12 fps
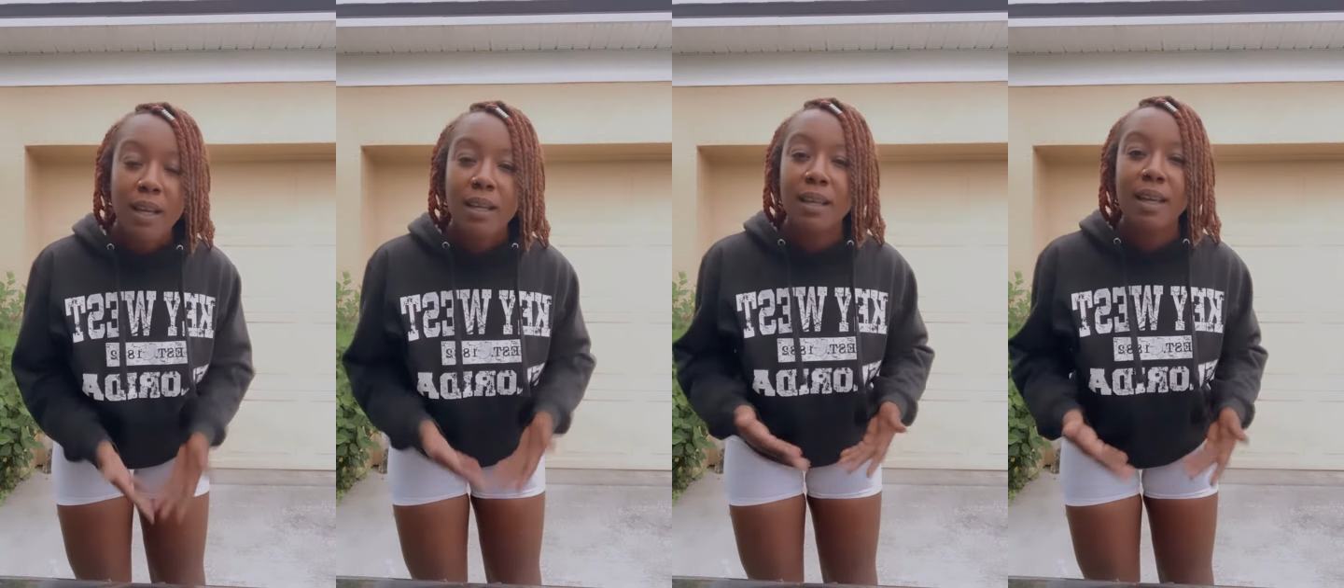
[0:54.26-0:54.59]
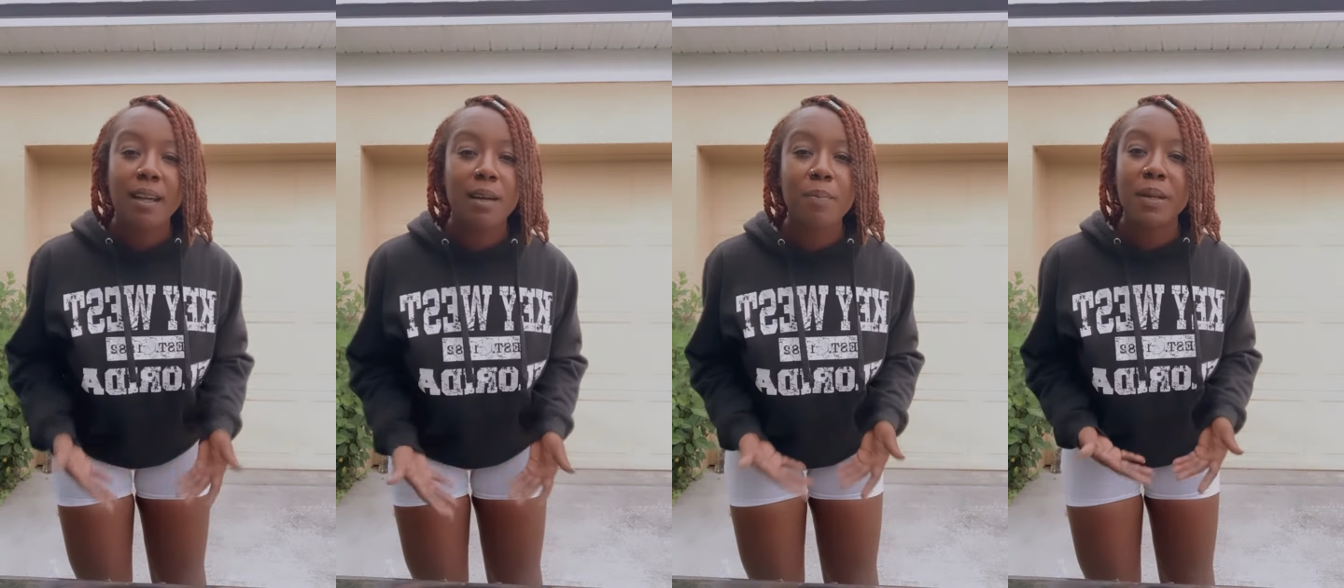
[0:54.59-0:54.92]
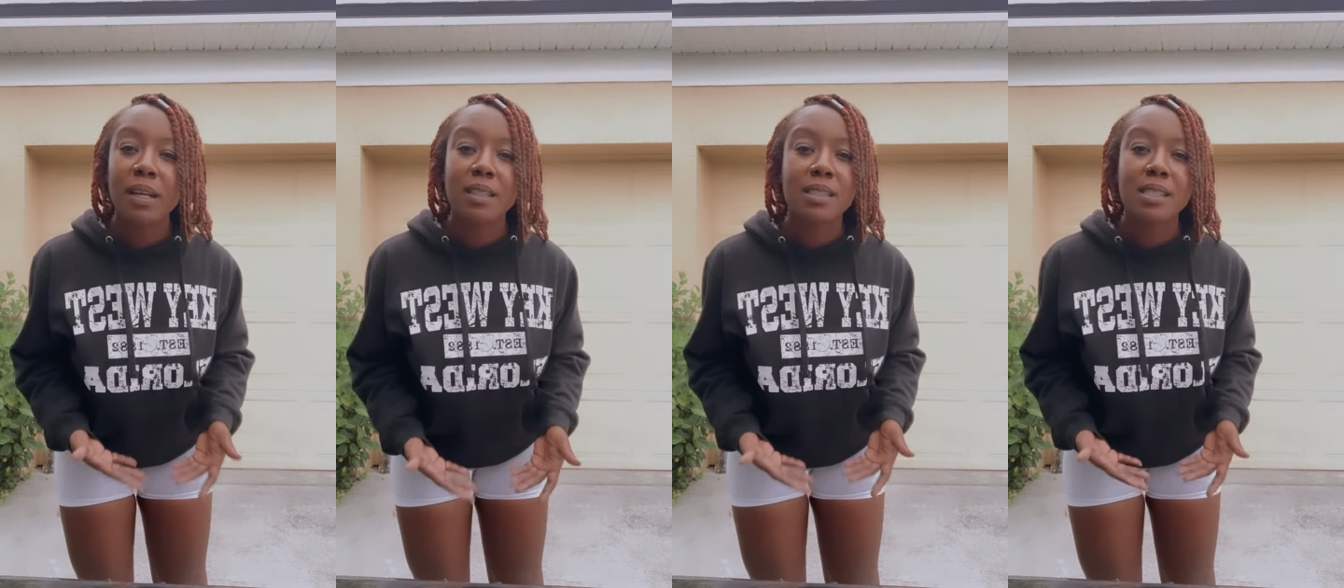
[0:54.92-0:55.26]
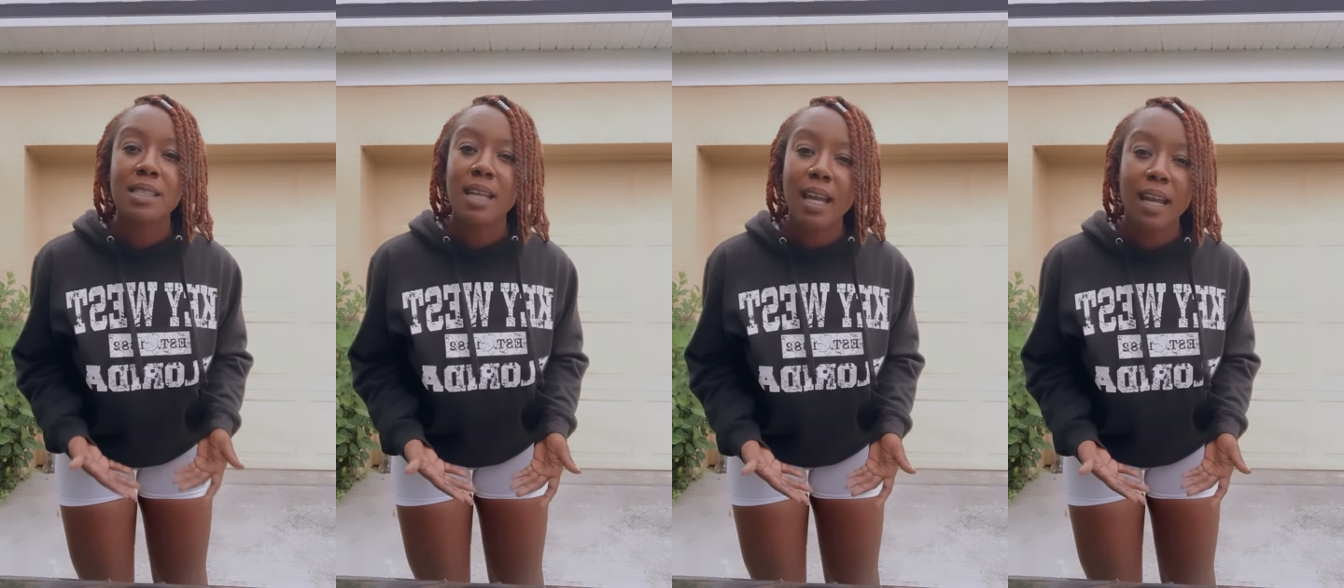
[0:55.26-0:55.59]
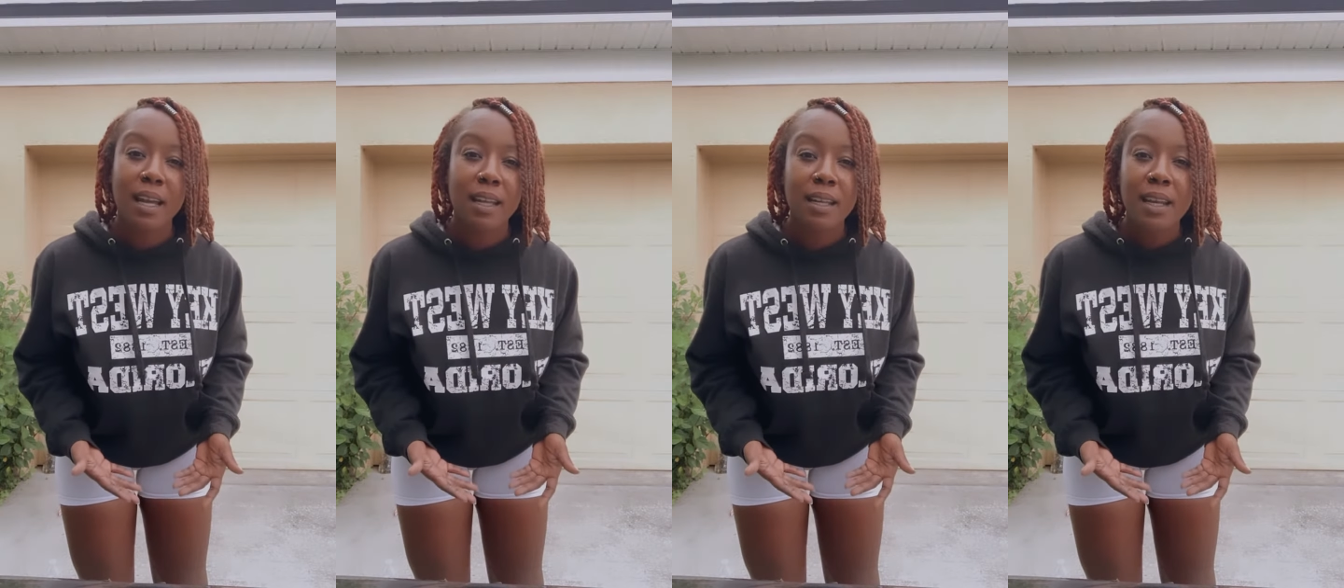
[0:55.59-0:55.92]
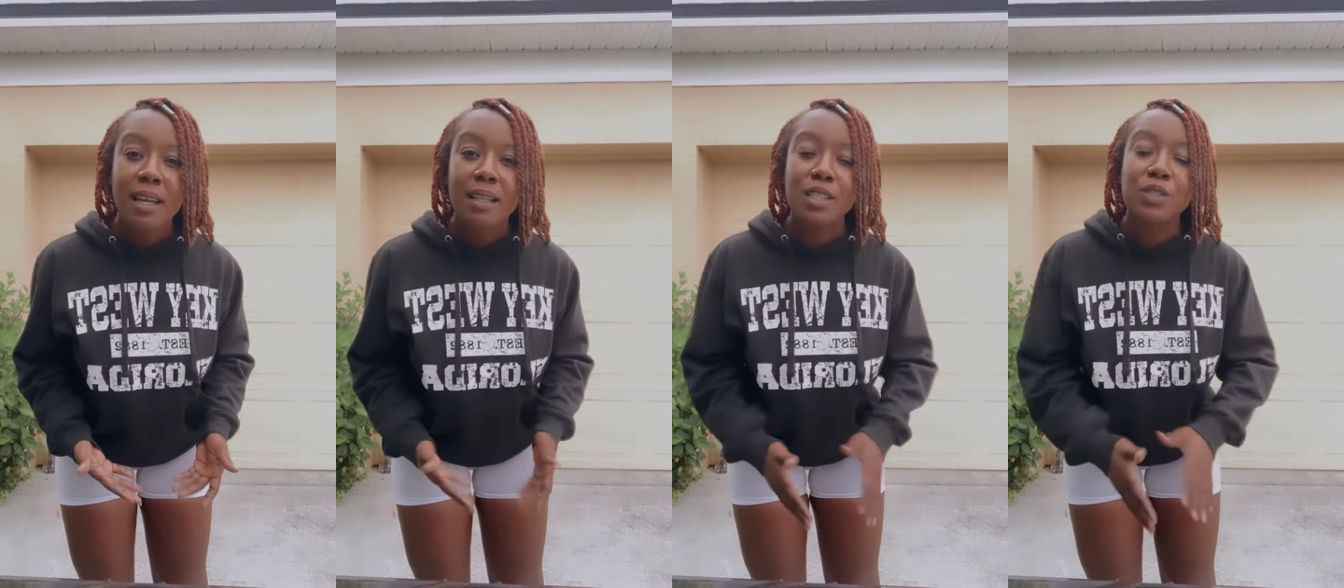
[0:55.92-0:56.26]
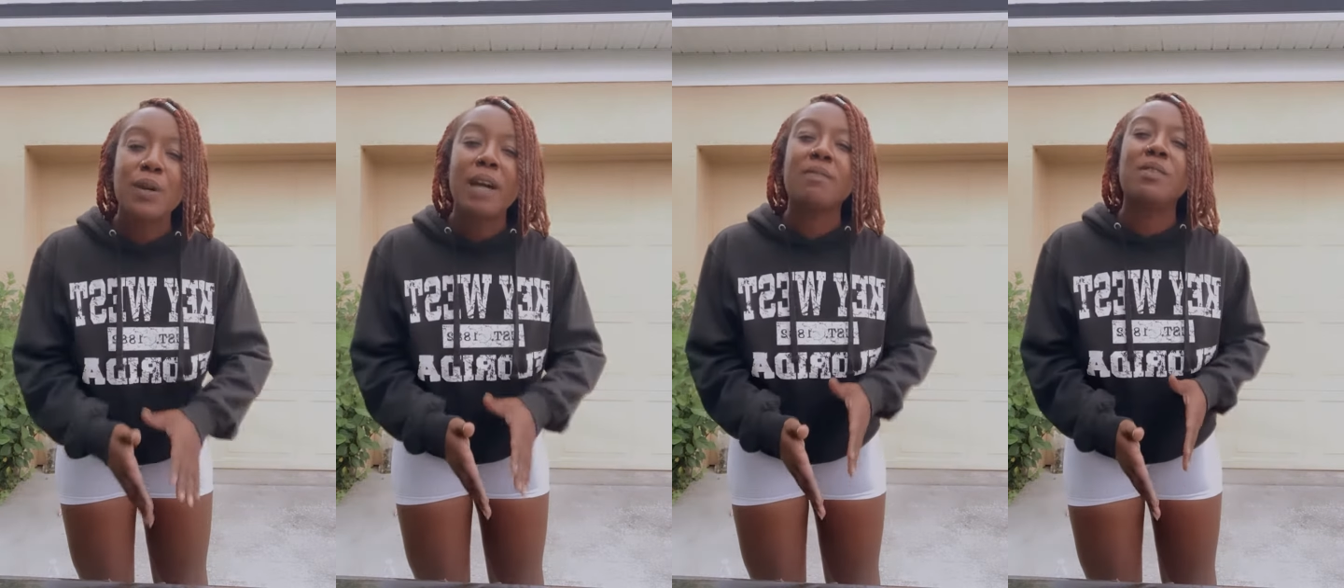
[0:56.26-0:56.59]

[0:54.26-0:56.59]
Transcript: Get up and understand that you have